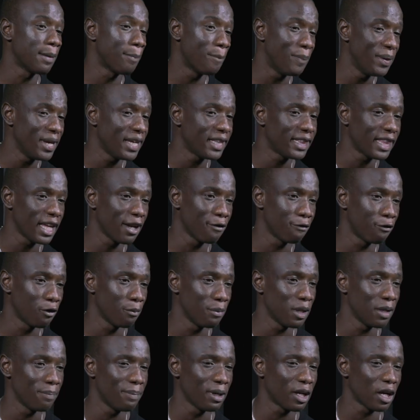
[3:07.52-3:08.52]
a big thing for
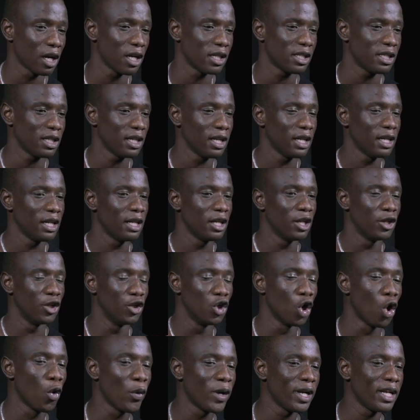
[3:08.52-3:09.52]
me, because
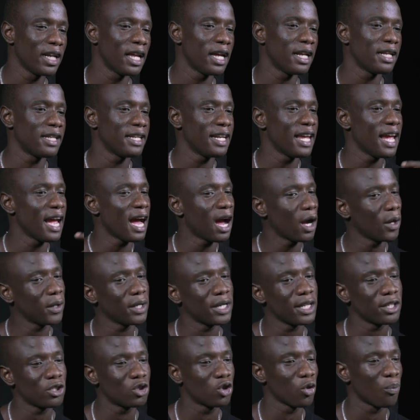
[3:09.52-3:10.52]
knowing that they're out
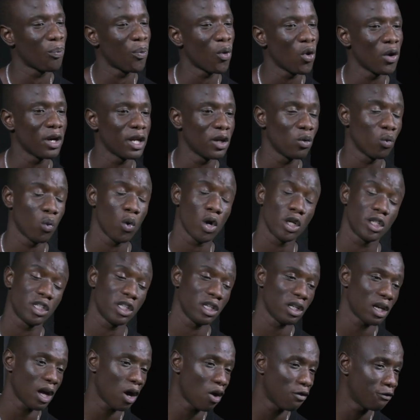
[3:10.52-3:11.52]
there supporting,
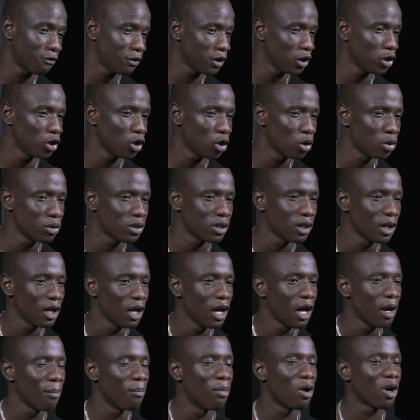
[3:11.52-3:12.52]
watching our videos,
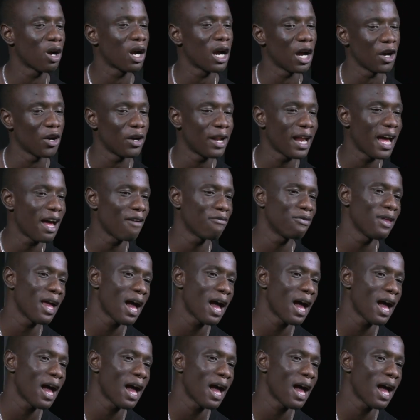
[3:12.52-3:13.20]
but cannot have